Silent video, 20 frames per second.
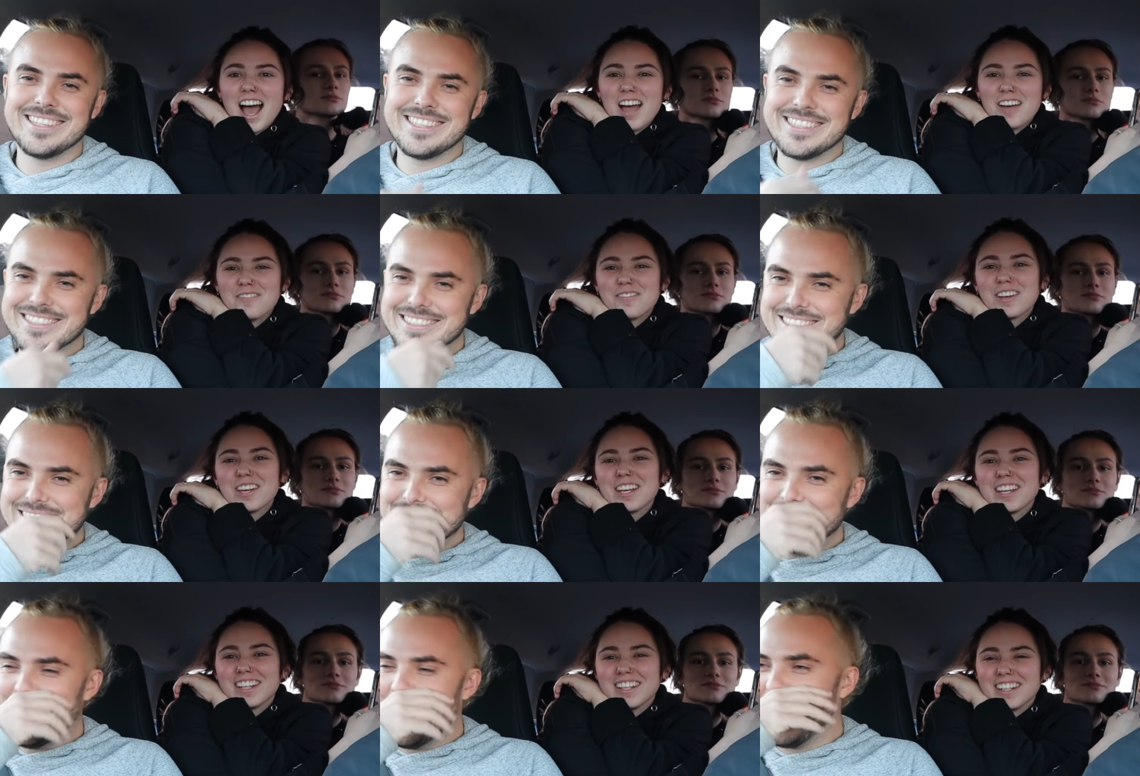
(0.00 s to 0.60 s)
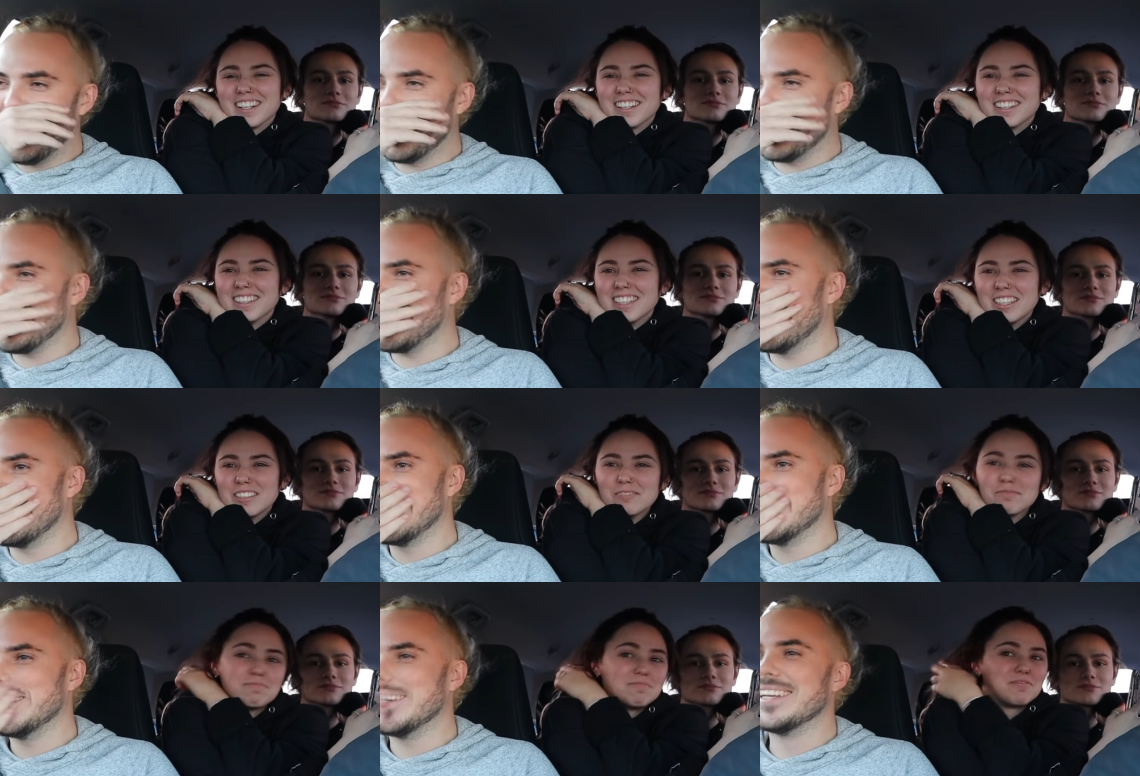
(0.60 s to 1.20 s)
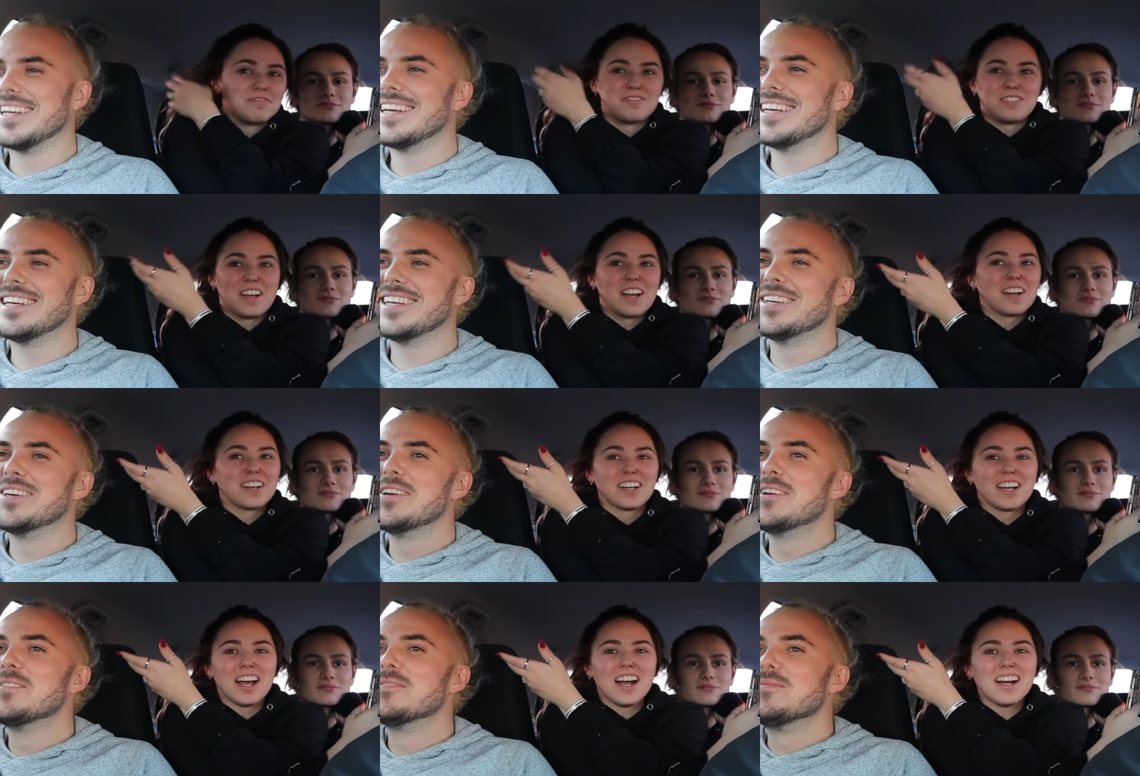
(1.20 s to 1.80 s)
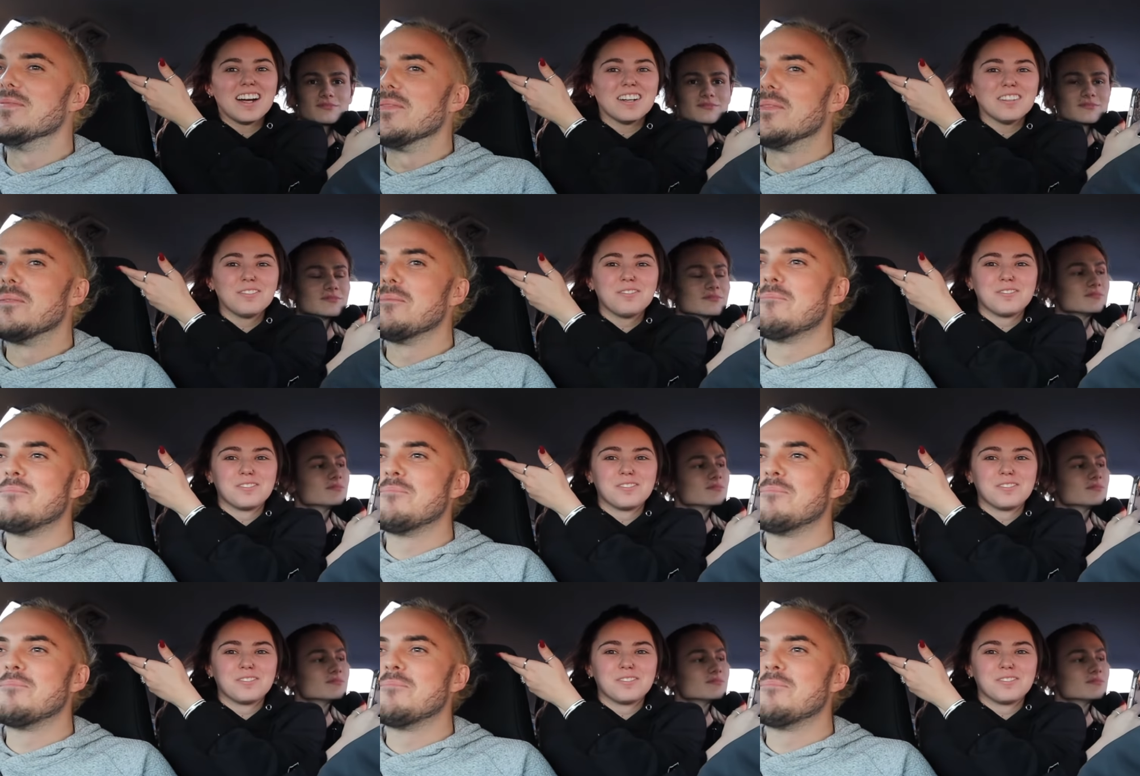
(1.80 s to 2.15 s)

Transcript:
Speaker 1: I mean, fair enough.